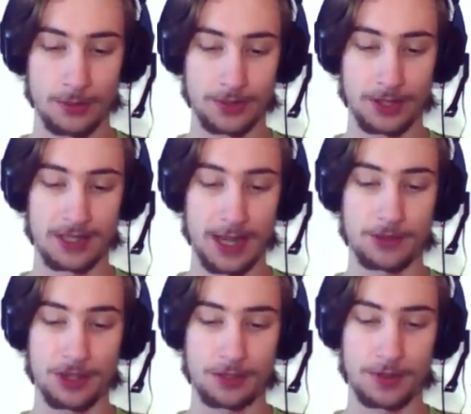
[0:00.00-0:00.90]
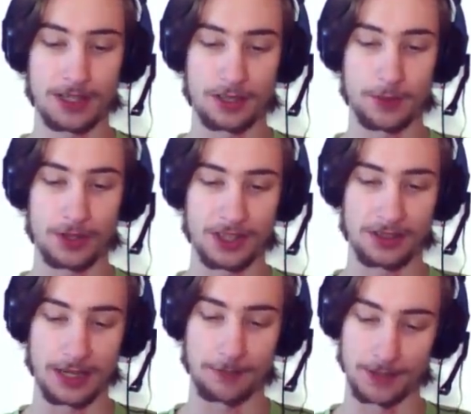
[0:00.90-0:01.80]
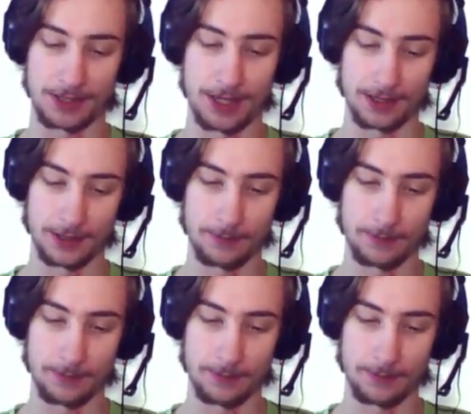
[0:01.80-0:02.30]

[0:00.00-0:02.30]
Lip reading: With a damage increase of also 10%.